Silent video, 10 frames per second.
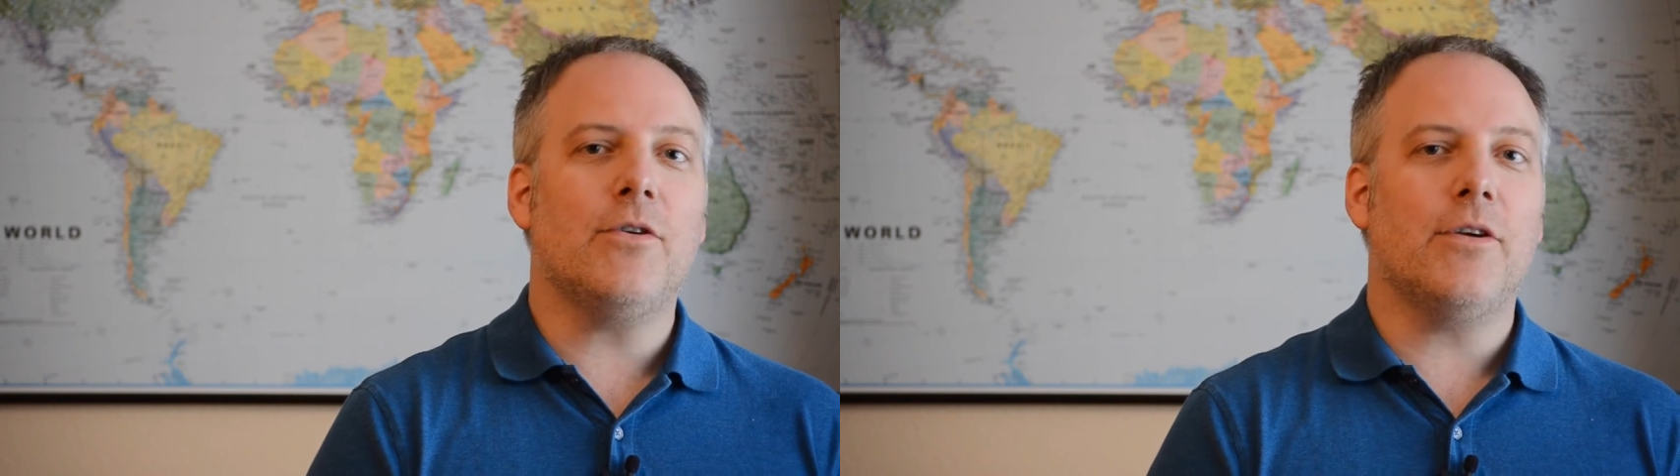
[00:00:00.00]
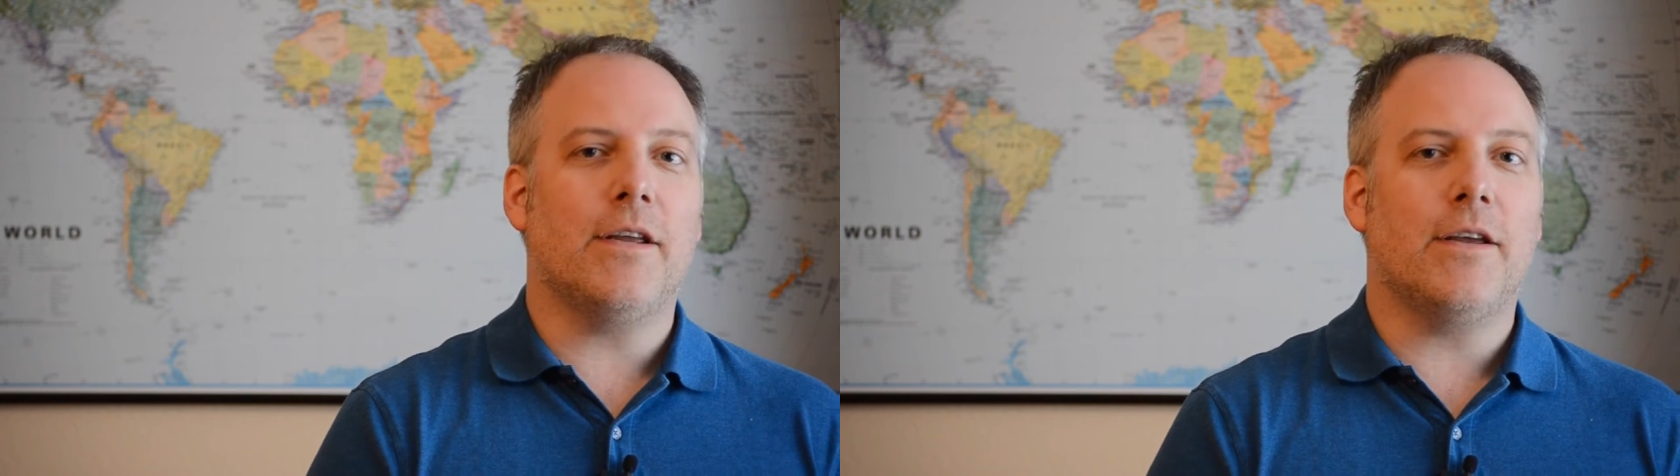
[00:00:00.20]

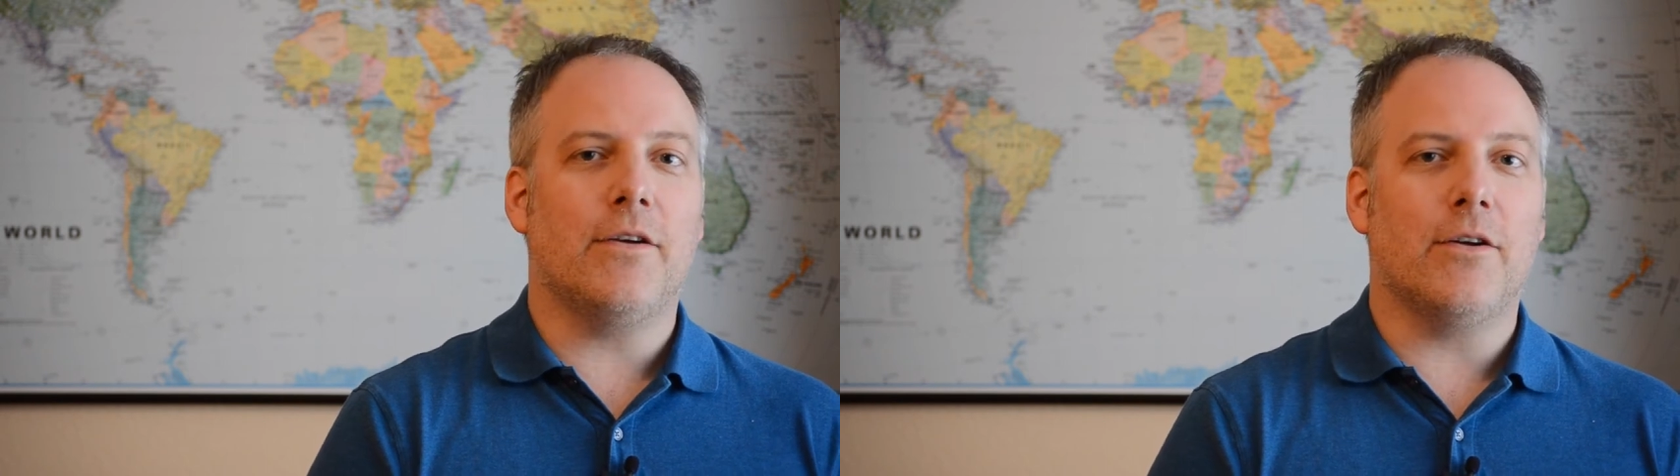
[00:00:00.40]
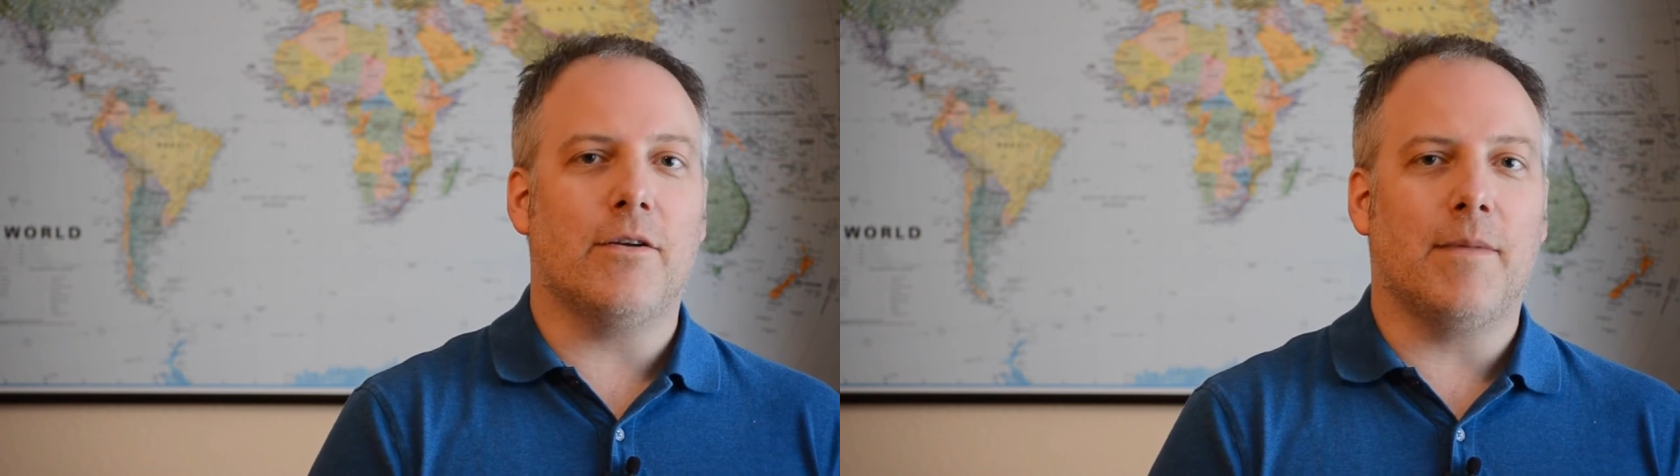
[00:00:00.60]
you're going to
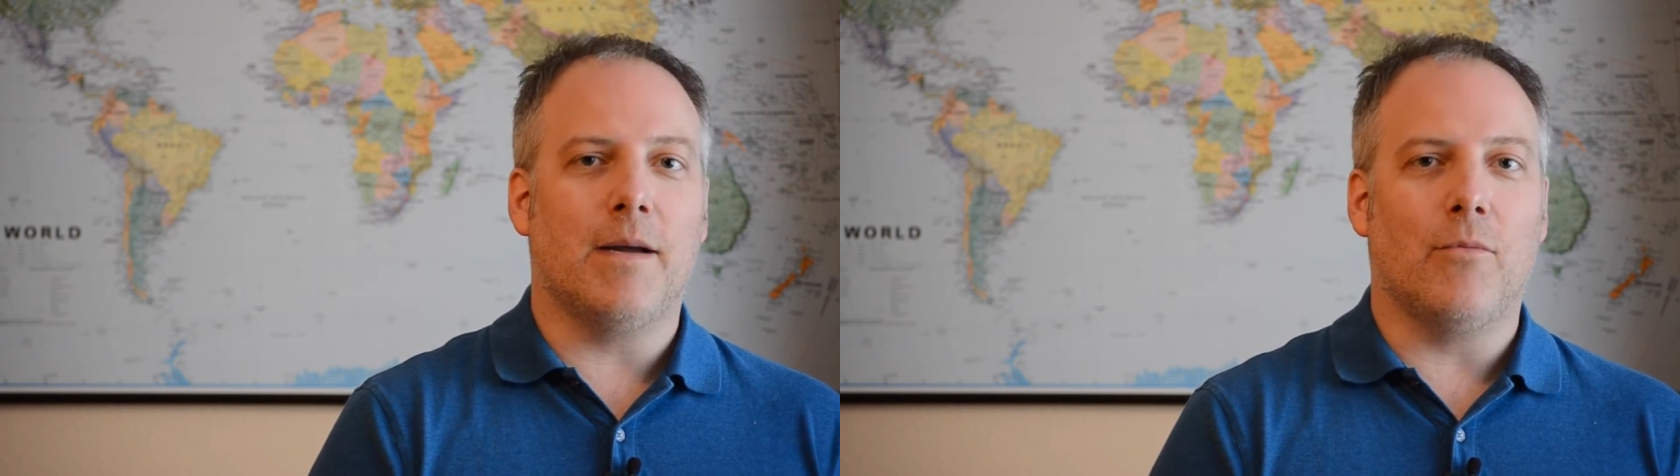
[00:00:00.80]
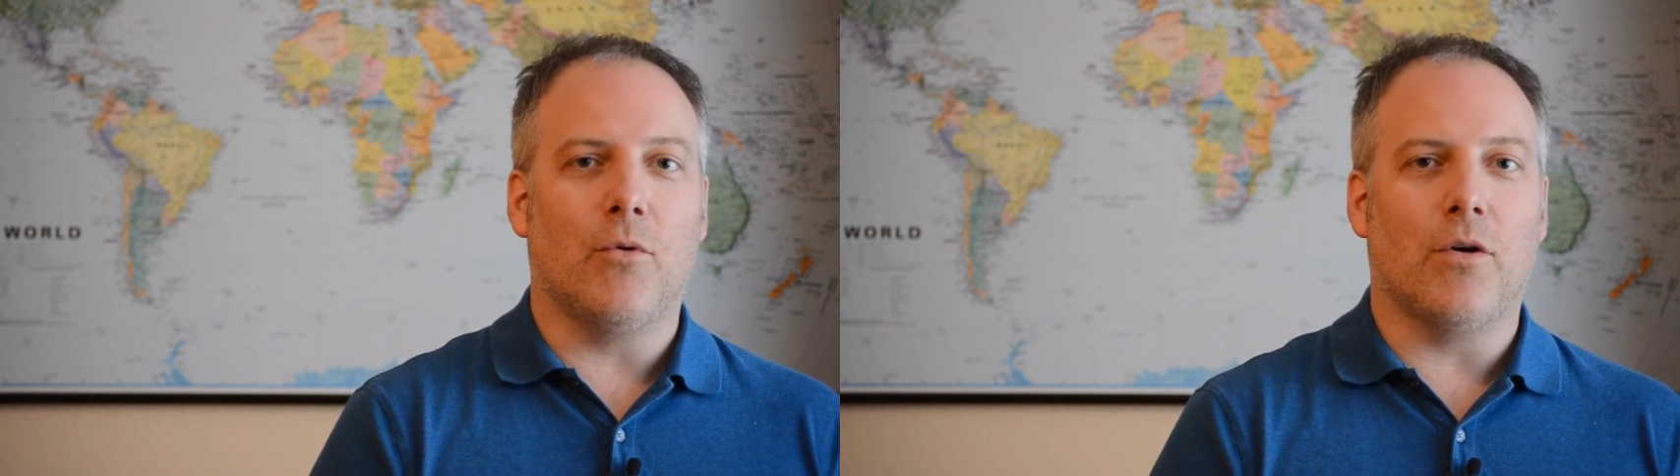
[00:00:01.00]
hear
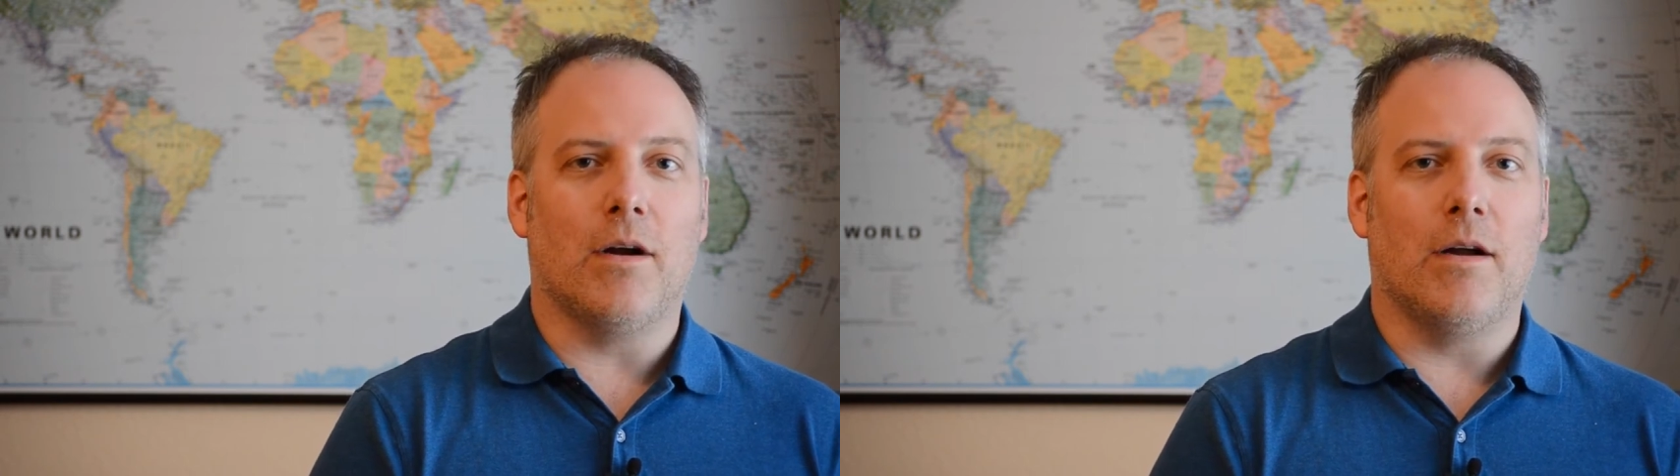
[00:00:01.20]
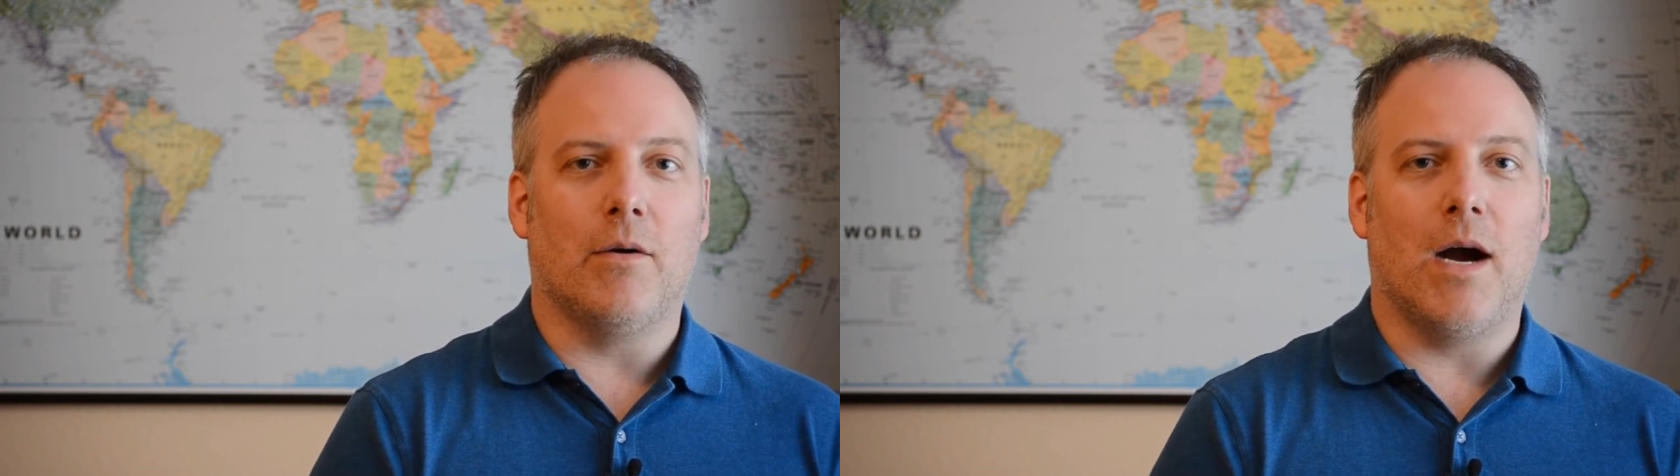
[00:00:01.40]
my
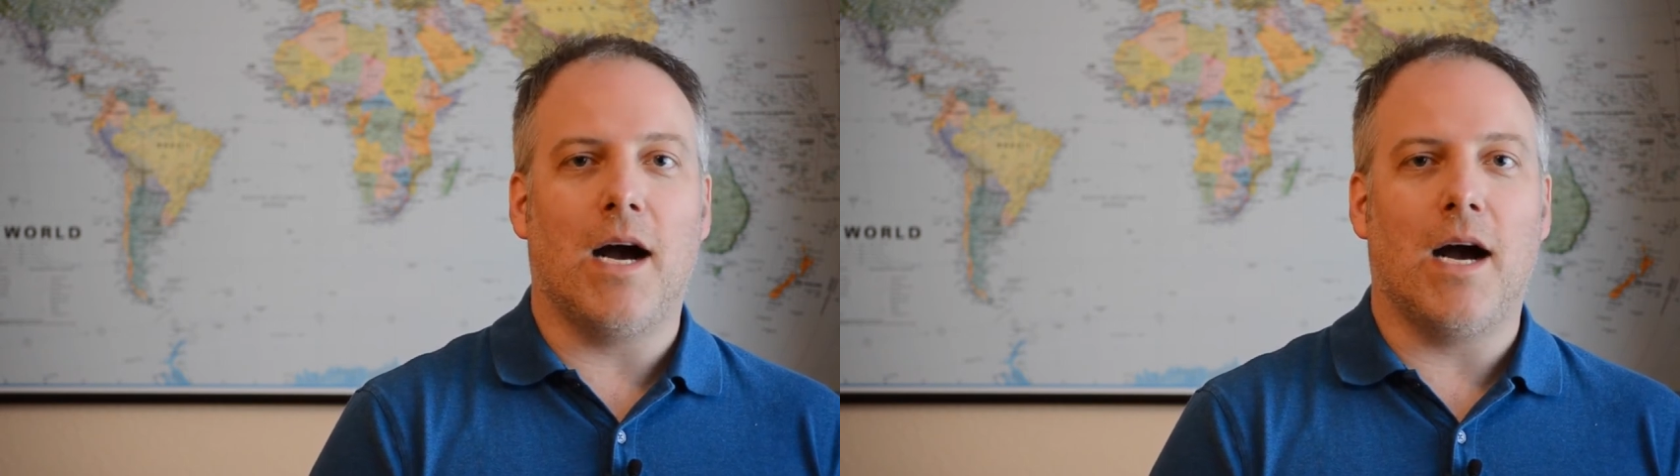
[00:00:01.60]
more you know,